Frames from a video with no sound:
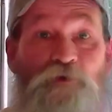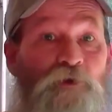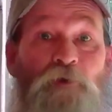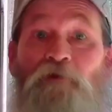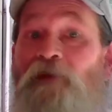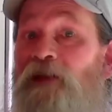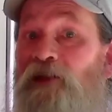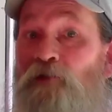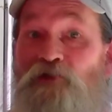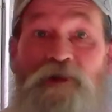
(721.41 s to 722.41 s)
So the
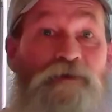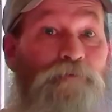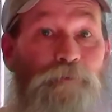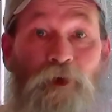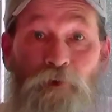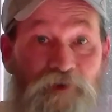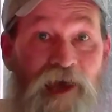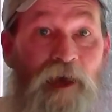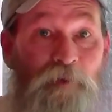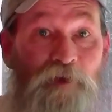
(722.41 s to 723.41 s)
video just, the
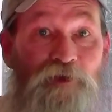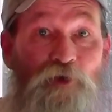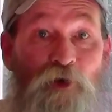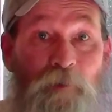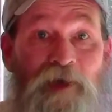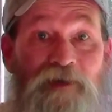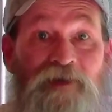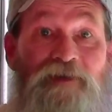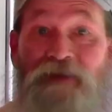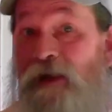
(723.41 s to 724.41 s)
time that it took me
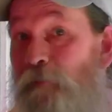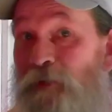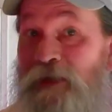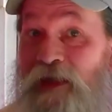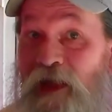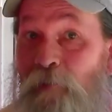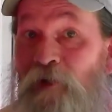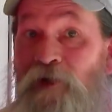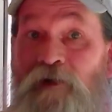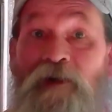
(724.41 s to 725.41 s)
to set up the
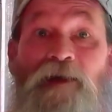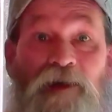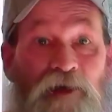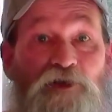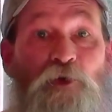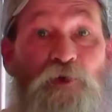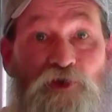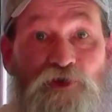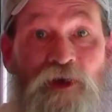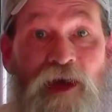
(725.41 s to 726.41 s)
camera and do the
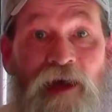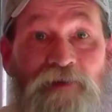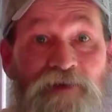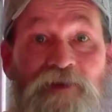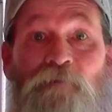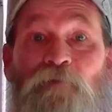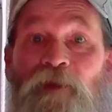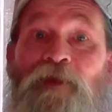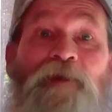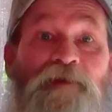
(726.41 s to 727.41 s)
shots,
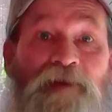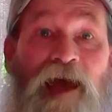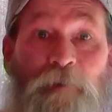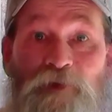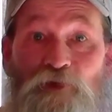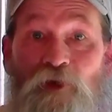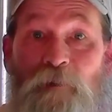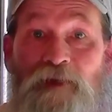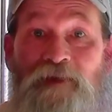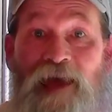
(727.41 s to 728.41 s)
and then the time it took
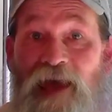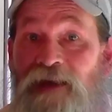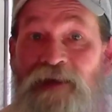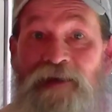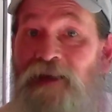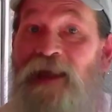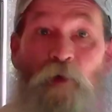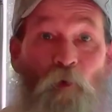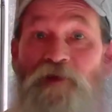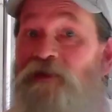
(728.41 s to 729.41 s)
me to edit, and
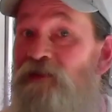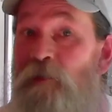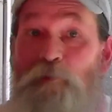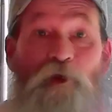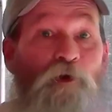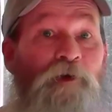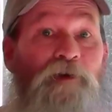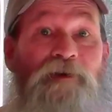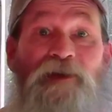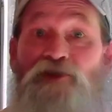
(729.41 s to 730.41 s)
then once it's
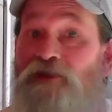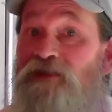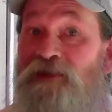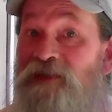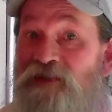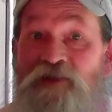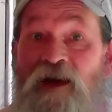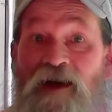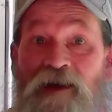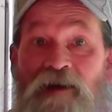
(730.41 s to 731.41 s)
uploaded, it's
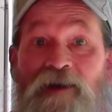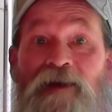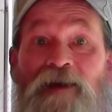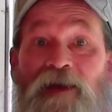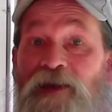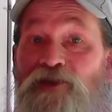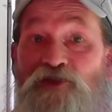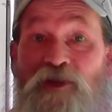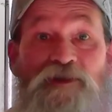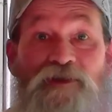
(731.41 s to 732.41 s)
done. And it's
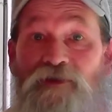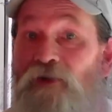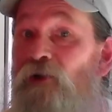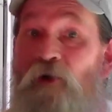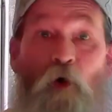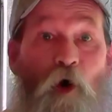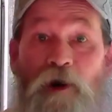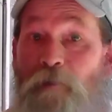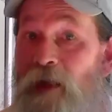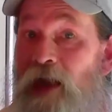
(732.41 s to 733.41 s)
just
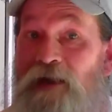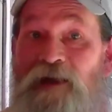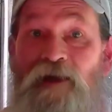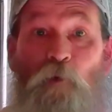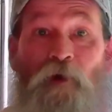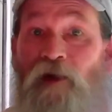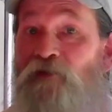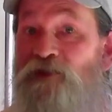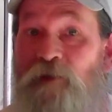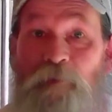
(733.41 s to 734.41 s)
automatic. Whenever
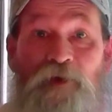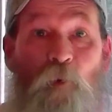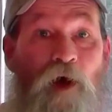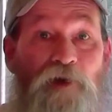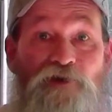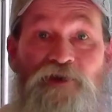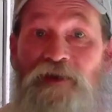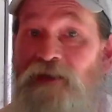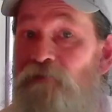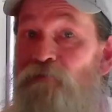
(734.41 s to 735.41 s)
somebody watches
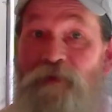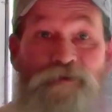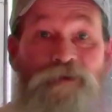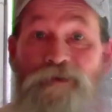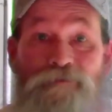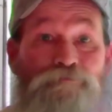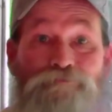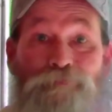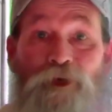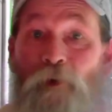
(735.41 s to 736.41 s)
it, it just,
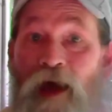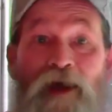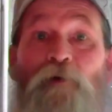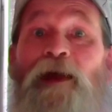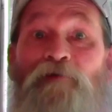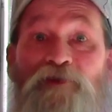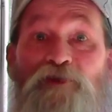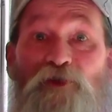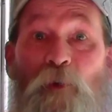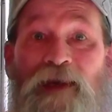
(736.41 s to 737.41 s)
I don't have to
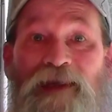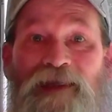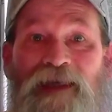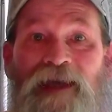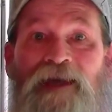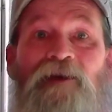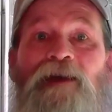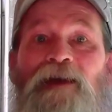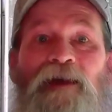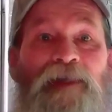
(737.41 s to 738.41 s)
do anything.
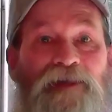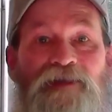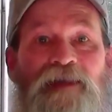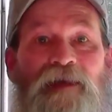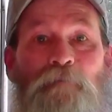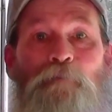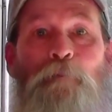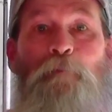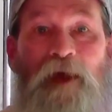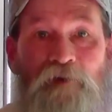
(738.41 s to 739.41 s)
And that's the
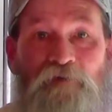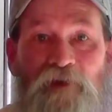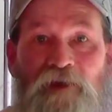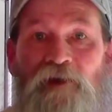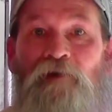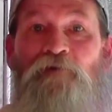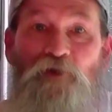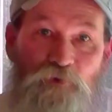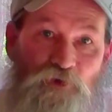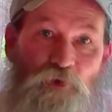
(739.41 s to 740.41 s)
benefit of
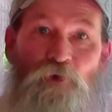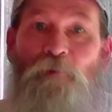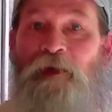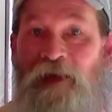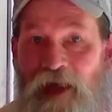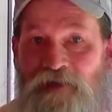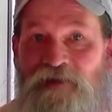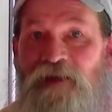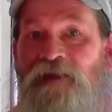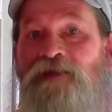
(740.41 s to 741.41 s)
YouTube and
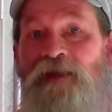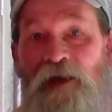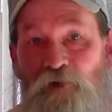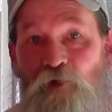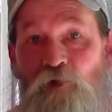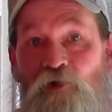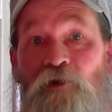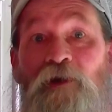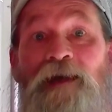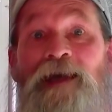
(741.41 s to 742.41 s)
AdSense on
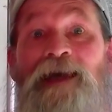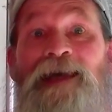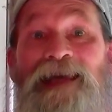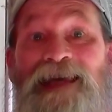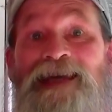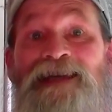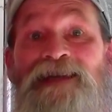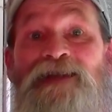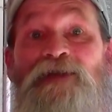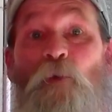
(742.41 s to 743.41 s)
Google,
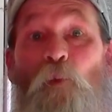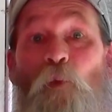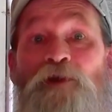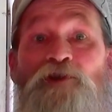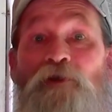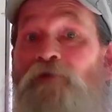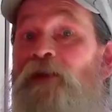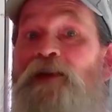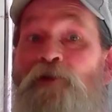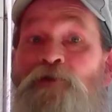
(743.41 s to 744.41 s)
is once your
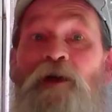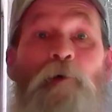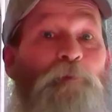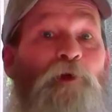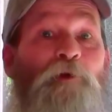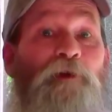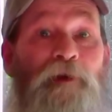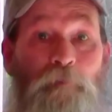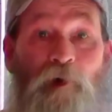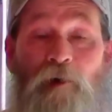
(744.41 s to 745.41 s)
video's uploaded
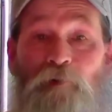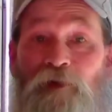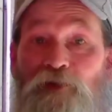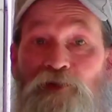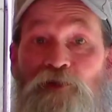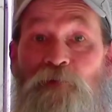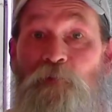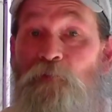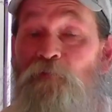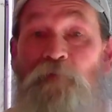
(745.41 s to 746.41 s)
and published,
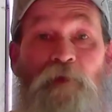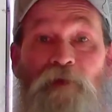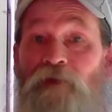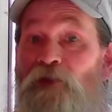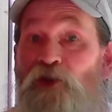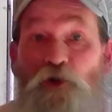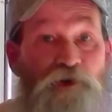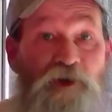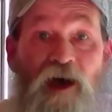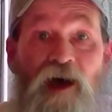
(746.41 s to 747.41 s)
you're
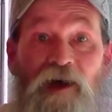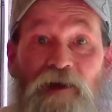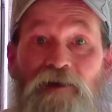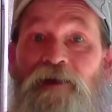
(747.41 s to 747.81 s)
done.